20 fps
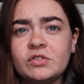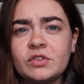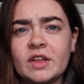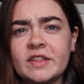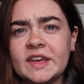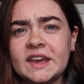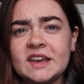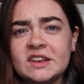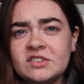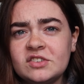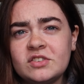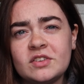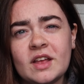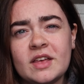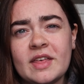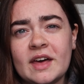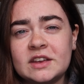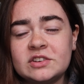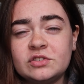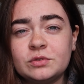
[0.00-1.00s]
so I think
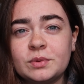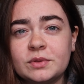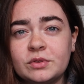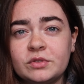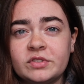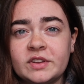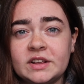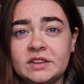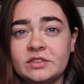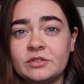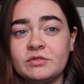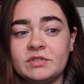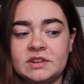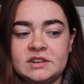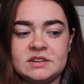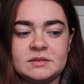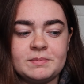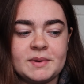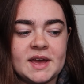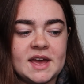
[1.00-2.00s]
that's just one of those things that
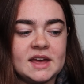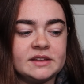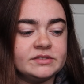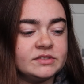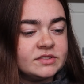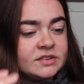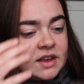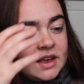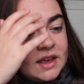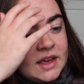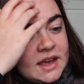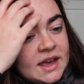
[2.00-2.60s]
really depends.